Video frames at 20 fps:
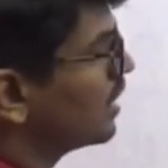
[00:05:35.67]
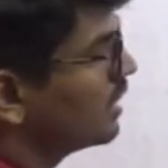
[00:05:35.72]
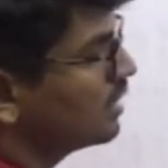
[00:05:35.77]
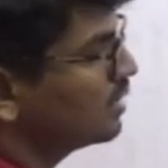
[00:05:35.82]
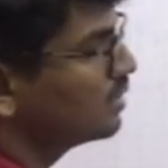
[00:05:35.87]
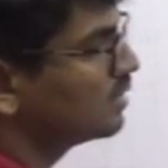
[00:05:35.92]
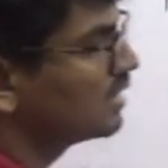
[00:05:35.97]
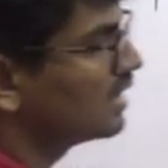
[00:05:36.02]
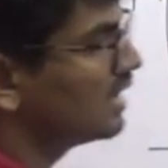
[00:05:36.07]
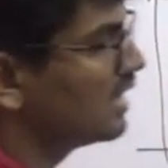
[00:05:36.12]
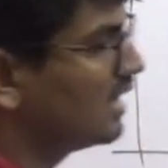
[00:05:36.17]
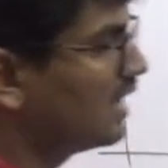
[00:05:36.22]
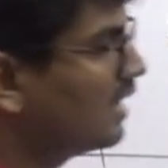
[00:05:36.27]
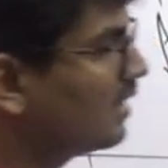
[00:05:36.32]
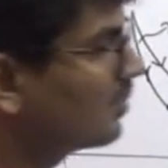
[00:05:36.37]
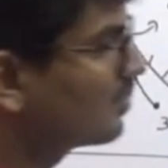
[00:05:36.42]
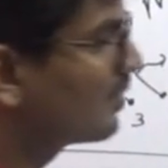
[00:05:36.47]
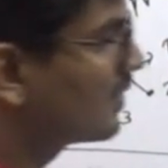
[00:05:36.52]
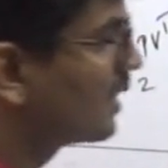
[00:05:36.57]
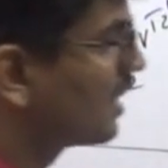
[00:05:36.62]
1 to
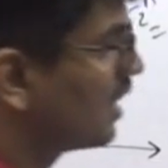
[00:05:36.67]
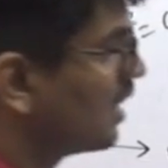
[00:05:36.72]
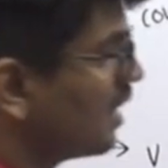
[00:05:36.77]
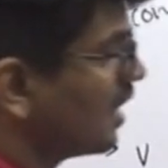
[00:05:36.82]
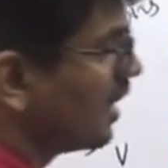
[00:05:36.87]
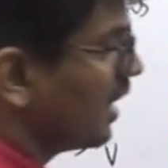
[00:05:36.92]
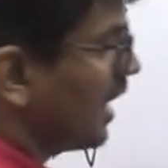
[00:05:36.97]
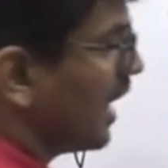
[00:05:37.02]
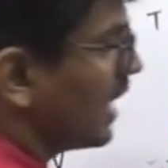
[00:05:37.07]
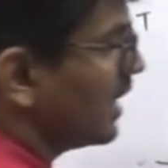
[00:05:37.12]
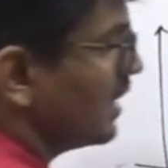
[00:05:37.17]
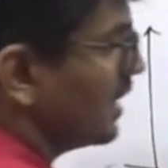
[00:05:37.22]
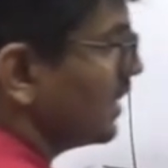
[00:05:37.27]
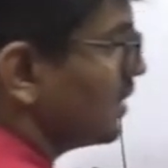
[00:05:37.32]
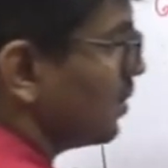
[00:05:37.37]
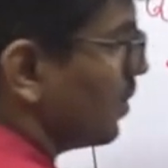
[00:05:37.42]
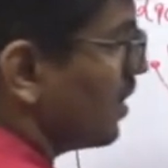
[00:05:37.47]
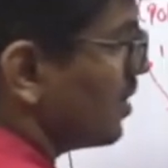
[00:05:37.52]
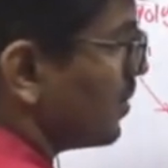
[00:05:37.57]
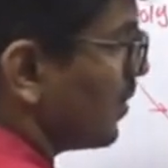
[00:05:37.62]
3, n
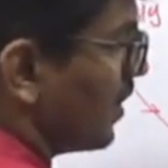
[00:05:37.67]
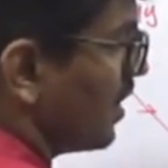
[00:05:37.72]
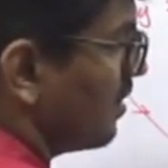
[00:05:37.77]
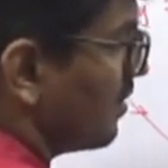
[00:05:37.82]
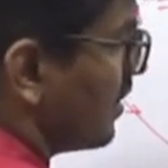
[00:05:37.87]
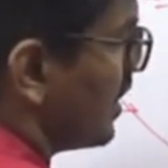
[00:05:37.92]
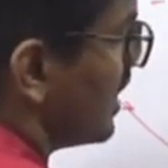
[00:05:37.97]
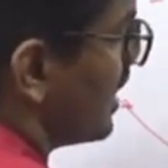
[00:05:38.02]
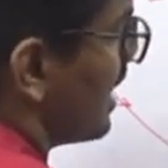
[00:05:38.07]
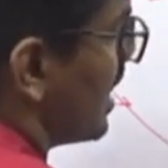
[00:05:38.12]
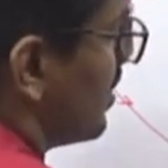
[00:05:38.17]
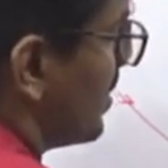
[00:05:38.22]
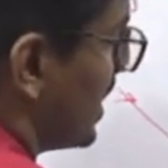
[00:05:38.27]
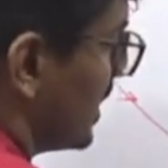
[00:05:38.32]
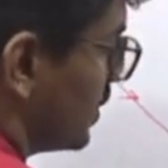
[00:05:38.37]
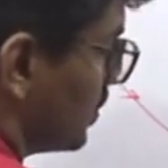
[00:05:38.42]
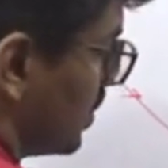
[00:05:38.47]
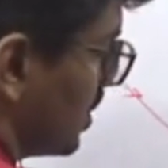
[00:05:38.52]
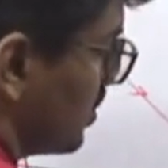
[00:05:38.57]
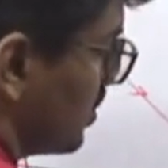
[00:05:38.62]
is 1.5, gamma is